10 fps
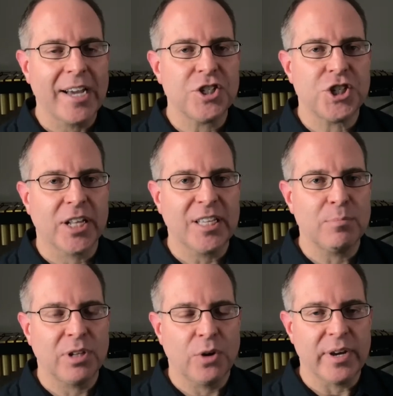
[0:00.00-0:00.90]
gently
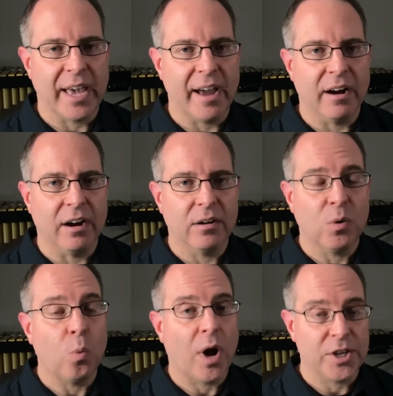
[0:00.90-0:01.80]
blowing air
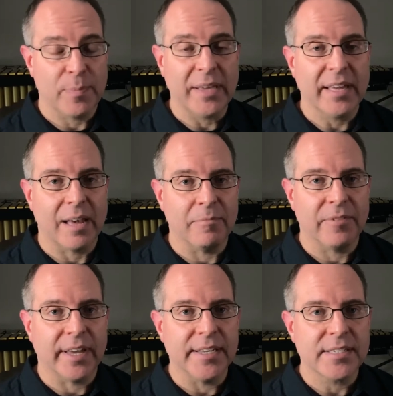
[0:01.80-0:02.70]
while you make the M
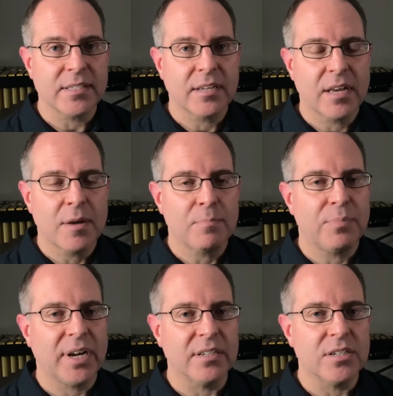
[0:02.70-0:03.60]
face,
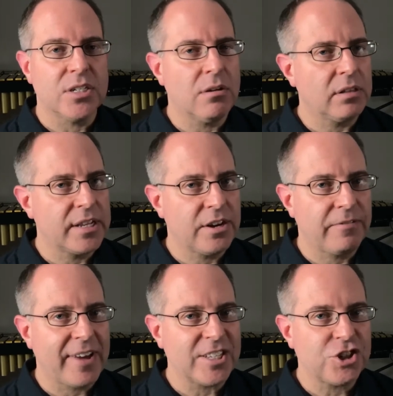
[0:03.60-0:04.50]
but don't let your
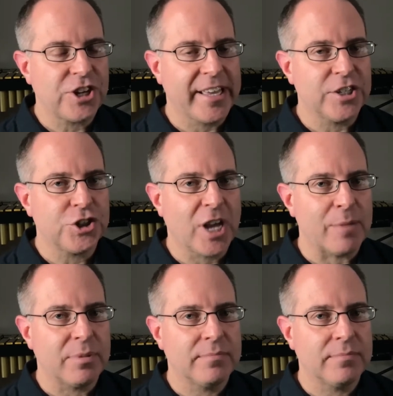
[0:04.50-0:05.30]
face change shape.